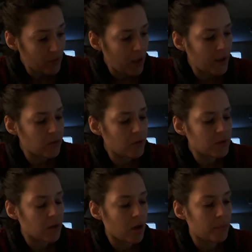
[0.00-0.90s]
I
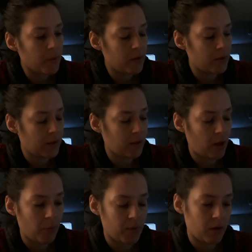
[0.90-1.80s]
looked up,
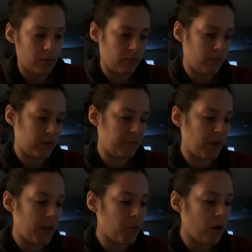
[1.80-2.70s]
I went on this
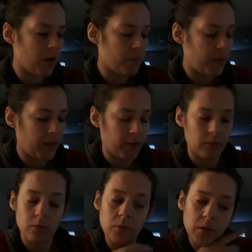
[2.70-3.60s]
Bible Hub
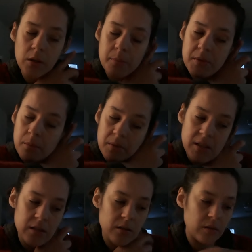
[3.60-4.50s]
and looked up some of
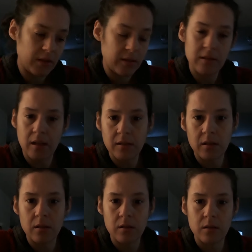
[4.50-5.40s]
these, this
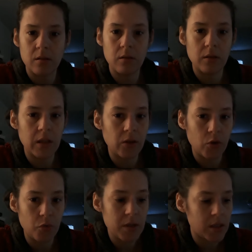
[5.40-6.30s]
sentence in the
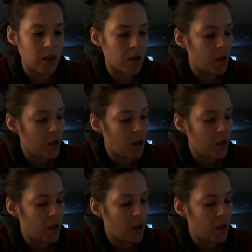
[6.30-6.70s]
Greek.